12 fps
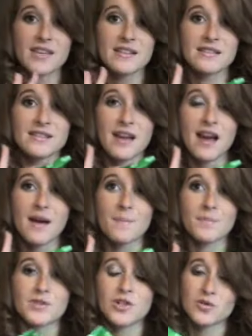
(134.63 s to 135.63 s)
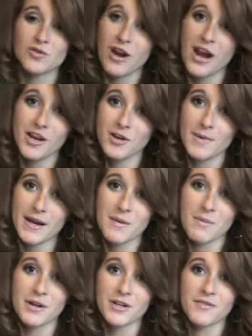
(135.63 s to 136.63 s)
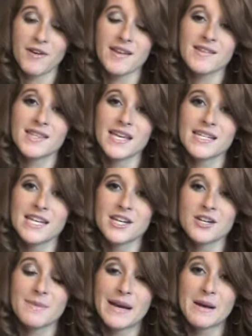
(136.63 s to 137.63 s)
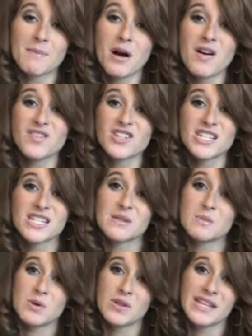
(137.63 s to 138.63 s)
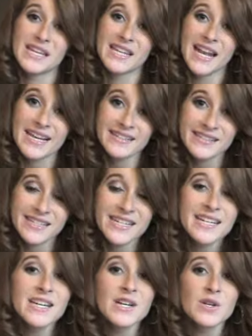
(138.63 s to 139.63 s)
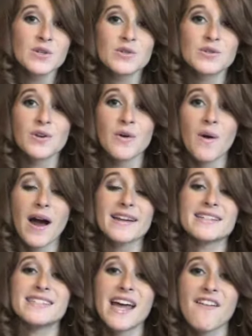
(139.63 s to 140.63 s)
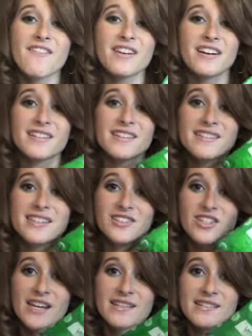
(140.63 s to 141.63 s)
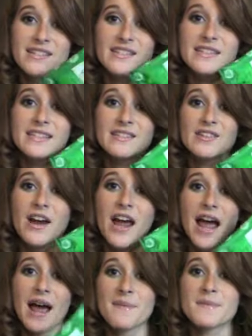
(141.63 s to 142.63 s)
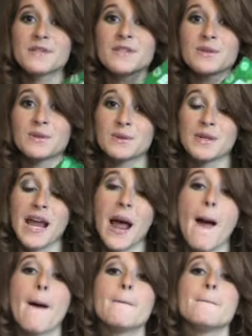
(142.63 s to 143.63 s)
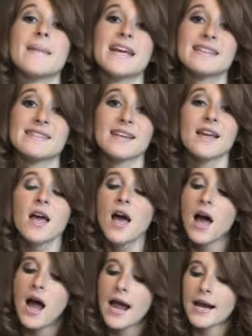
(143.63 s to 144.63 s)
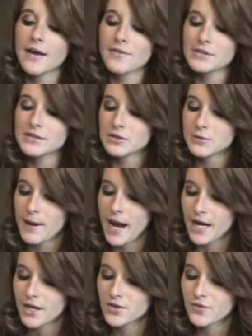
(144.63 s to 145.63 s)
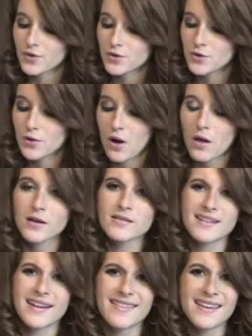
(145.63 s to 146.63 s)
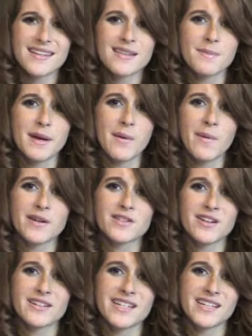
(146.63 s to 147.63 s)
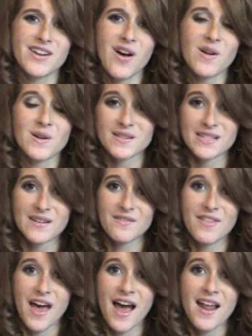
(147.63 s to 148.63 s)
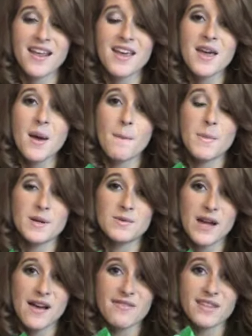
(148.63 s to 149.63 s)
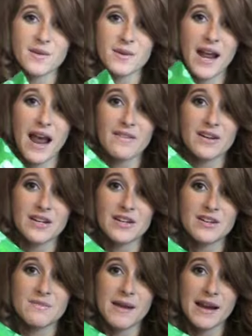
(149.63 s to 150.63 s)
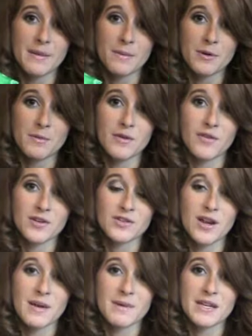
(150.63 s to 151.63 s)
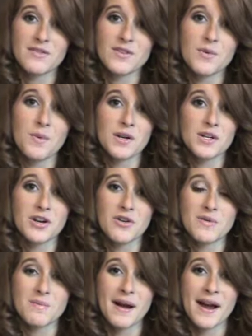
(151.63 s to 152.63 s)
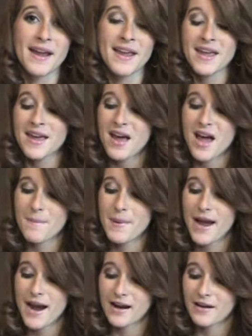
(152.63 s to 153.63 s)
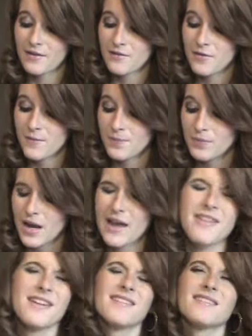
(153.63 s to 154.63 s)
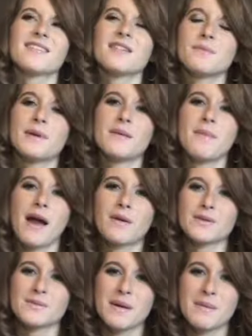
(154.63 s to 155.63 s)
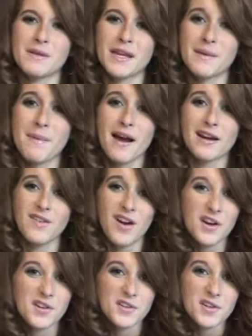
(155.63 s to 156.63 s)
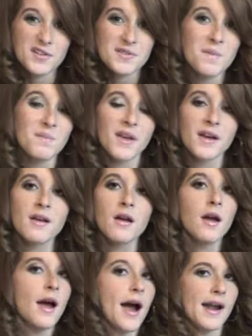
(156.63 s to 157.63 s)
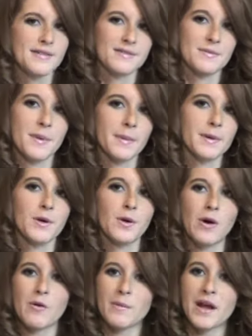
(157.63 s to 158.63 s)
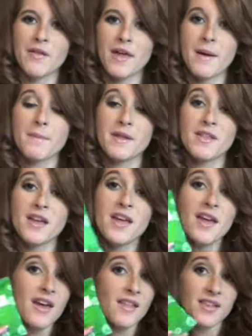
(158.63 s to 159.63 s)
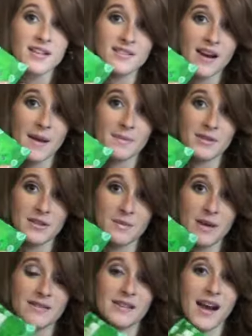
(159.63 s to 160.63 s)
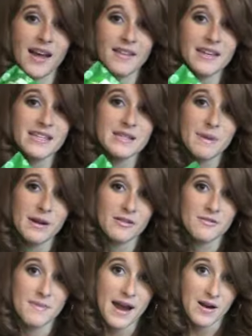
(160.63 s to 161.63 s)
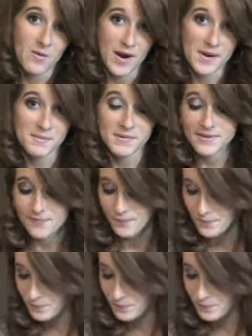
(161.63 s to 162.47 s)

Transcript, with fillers: These um, don't drag your makeup on your face. They take your makeup off just smoothly and nicely. So I definitely suggest these. These are absolutely amazing. I got this little package for $2 and I think the big ones are $10 if that. But you definitely want to have a good makeup remover. So I mean if you wanted to go and buy a pack of I think the big pack was maybe like a pack of 100 or something. I don't remember, don't quote me on that, but these are absolutely amazing. I like these better than MAC wipes.